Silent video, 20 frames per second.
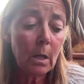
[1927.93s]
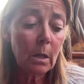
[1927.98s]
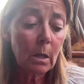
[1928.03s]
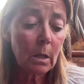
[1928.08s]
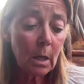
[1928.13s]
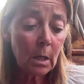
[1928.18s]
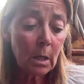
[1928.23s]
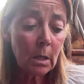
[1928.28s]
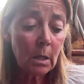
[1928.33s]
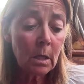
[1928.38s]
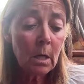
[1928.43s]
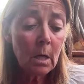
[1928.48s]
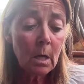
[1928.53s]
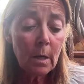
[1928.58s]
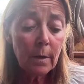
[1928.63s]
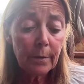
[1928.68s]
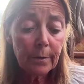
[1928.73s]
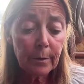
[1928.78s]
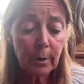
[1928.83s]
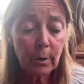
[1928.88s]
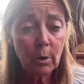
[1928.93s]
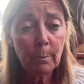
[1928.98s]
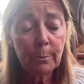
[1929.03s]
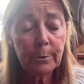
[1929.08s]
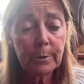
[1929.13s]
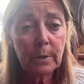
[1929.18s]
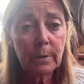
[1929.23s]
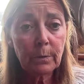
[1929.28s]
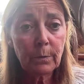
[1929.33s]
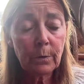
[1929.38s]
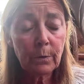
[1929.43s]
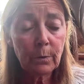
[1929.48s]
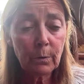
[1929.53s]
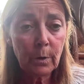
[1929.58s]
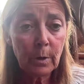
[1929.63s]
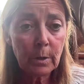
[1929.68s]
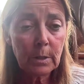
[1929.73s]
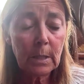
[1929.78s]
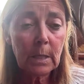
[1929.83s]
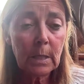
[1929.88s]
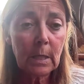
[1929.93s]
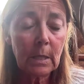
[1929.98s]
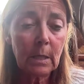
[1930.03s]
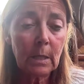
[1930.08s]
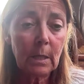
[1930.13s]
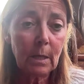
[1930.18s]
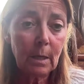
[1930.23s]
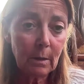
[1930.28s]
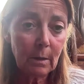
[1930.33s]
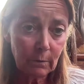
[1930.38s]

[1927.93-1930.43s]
And then the competent authority can,